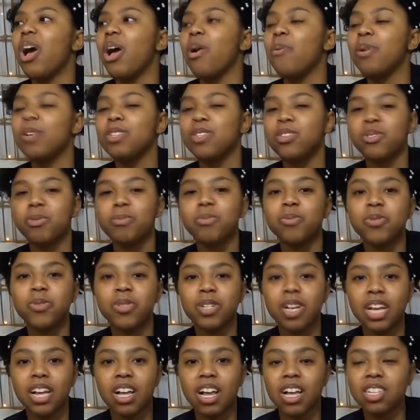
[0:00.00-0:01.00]
I went to a
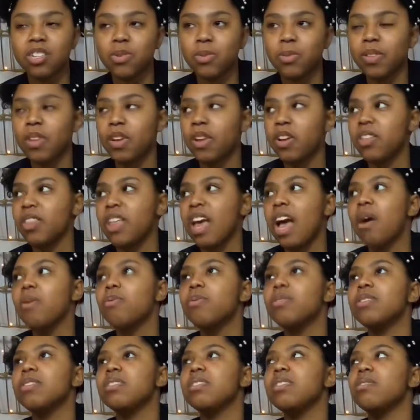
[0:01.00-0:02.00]
Moonchild concert with her.
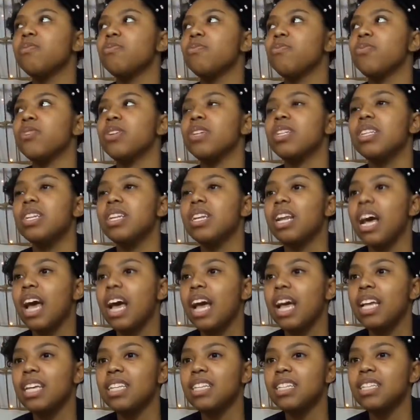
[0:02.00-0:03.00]
That was really
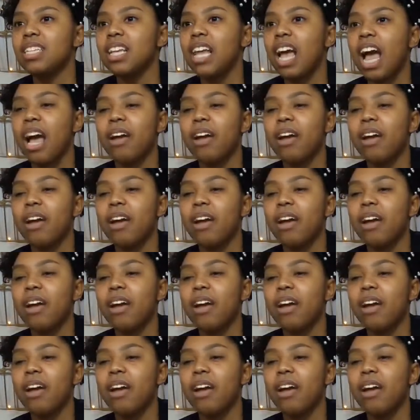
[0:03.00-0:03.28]
nice.